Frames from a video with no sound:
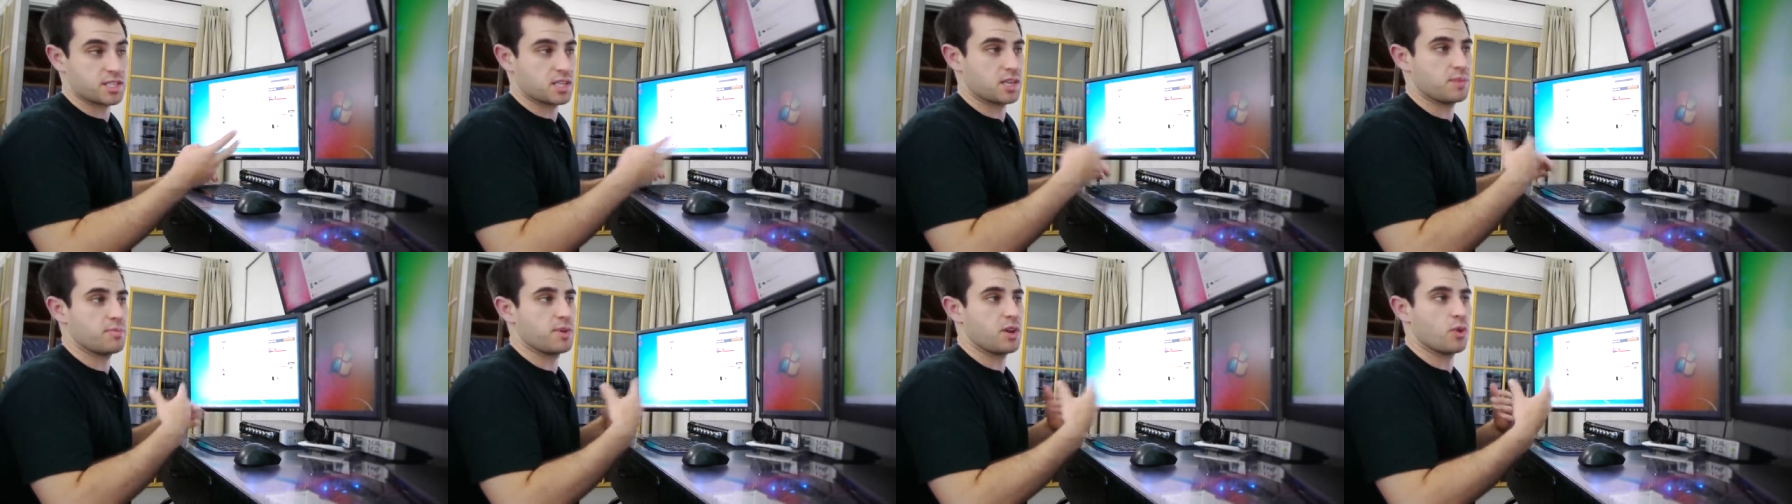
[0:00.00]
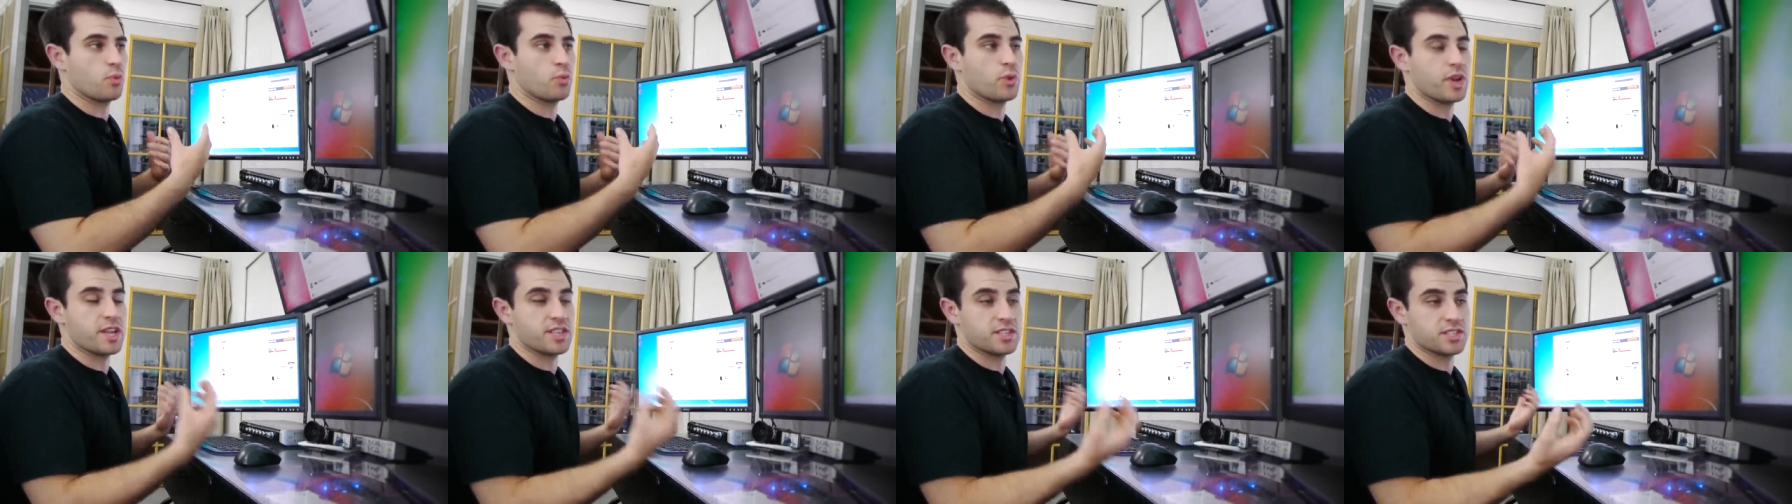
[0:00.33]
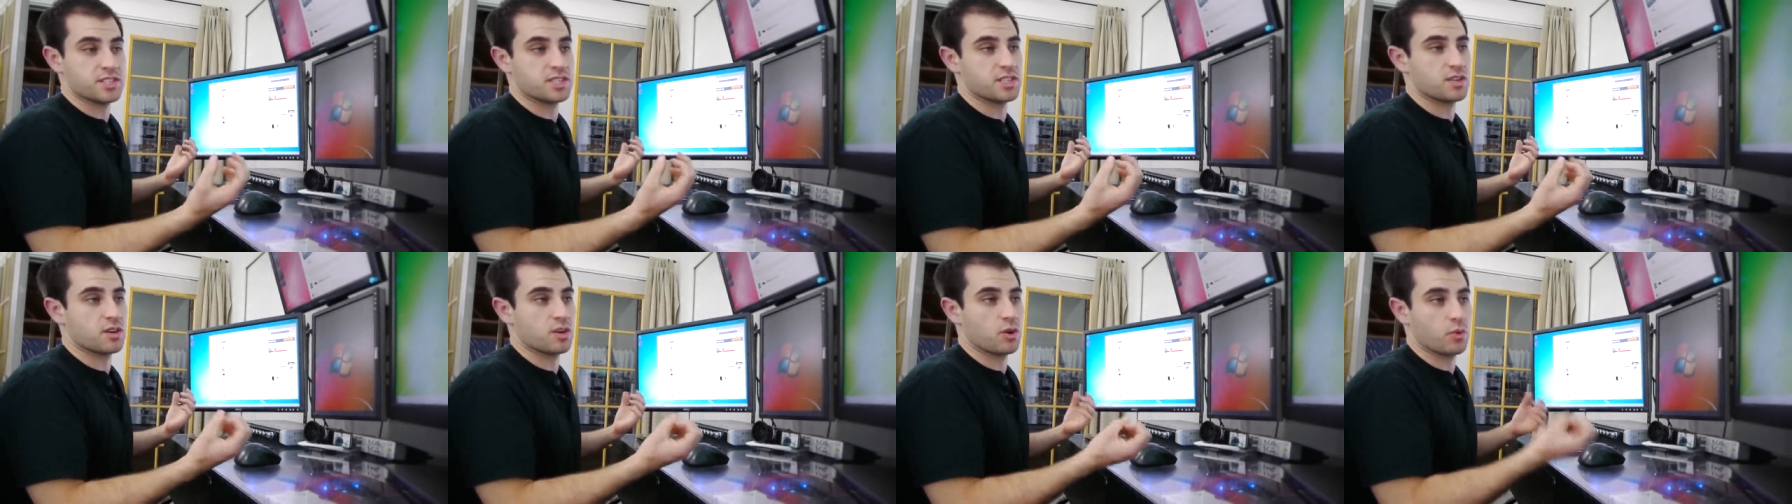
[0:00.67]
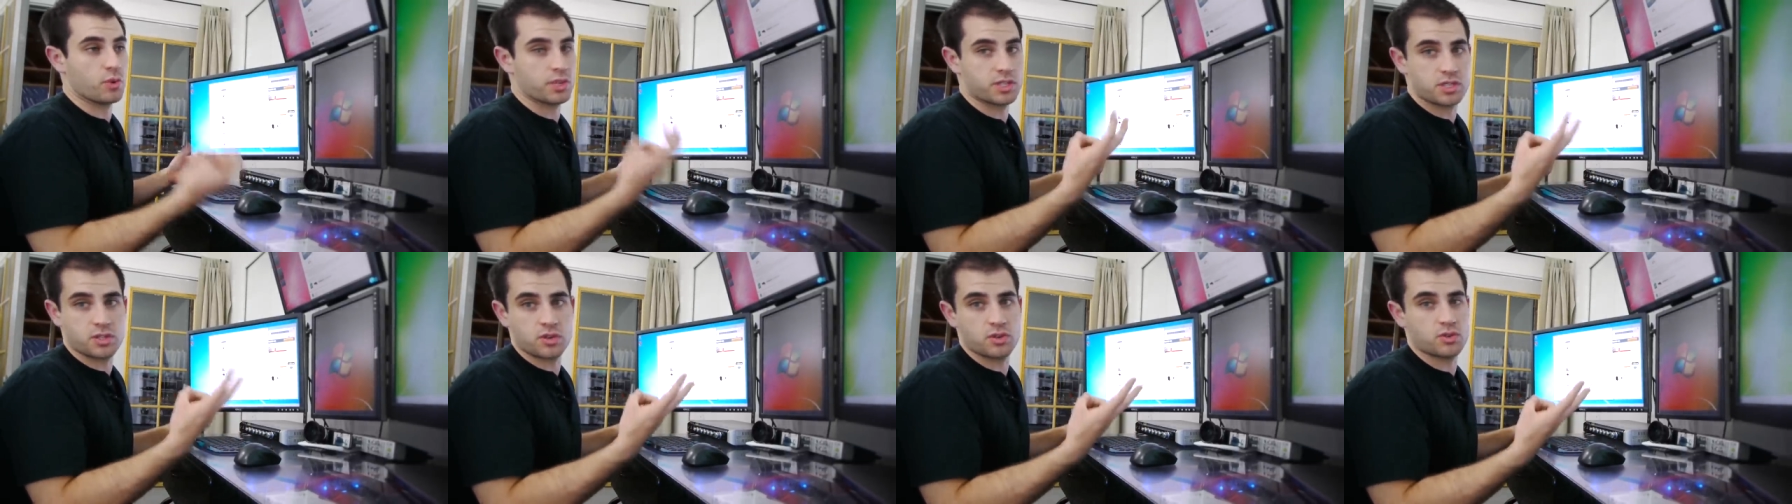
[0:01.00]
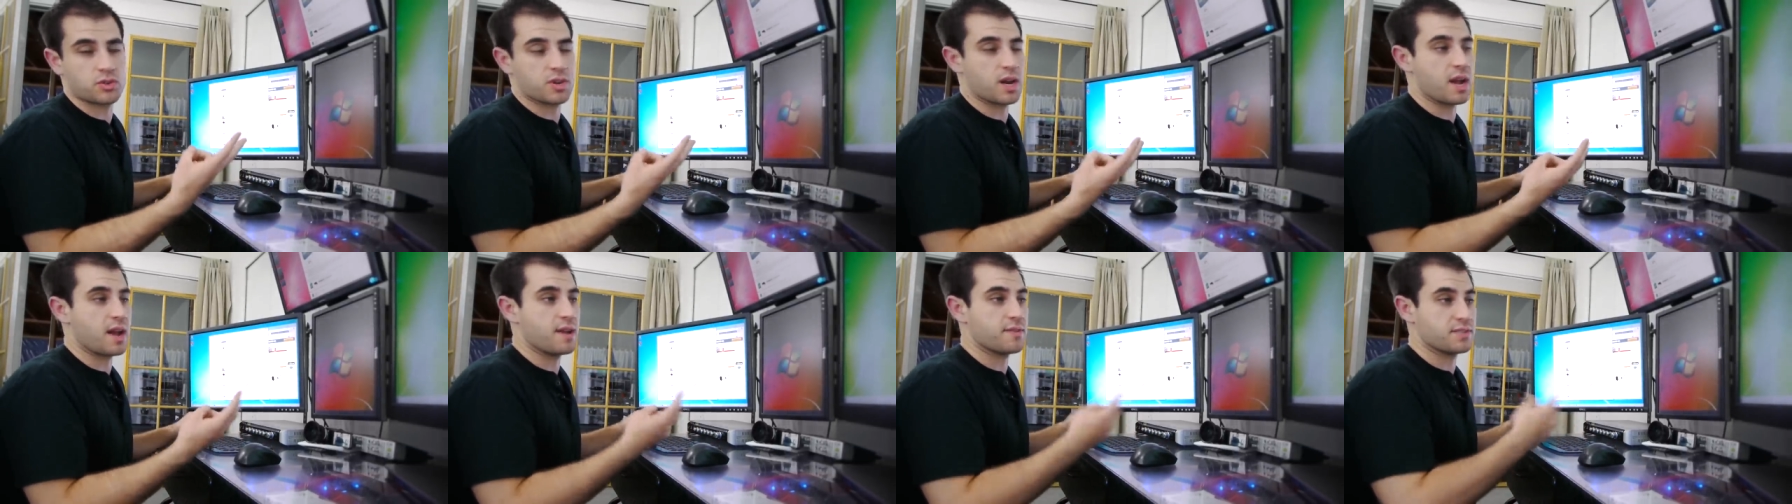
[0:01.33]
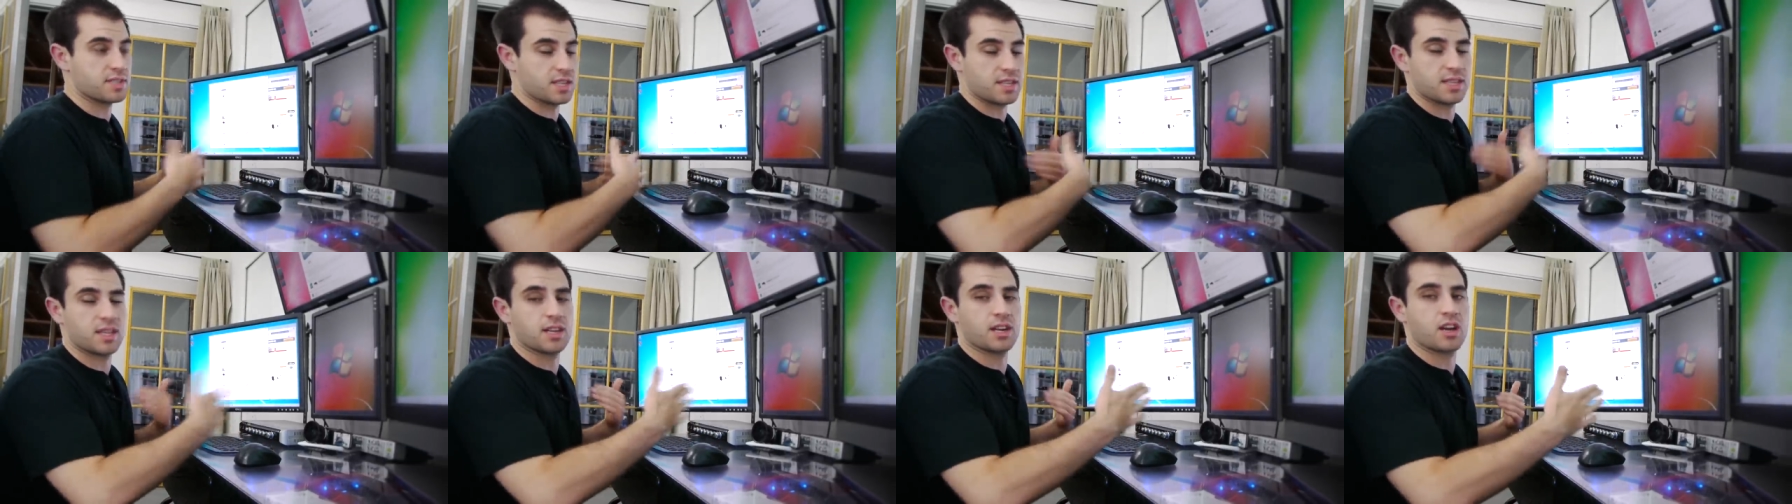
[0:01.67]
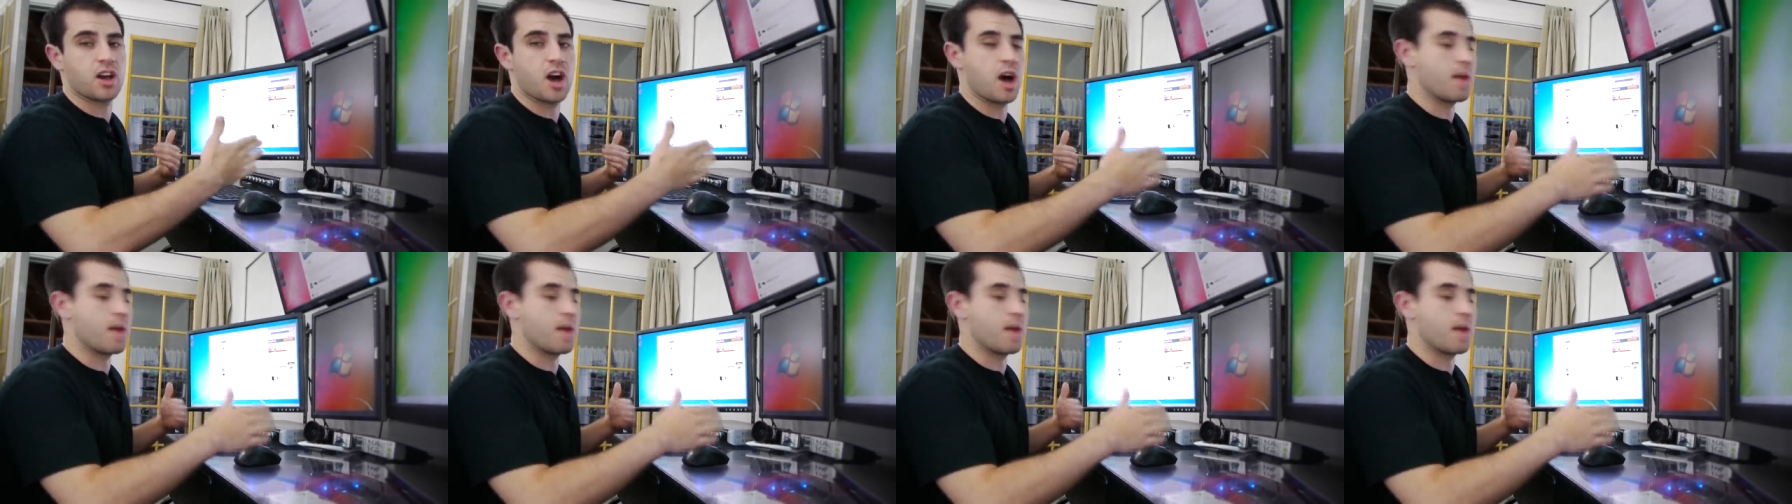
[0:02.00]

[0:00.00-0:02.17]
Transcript: It's gonna be a RAID zero with two drives and then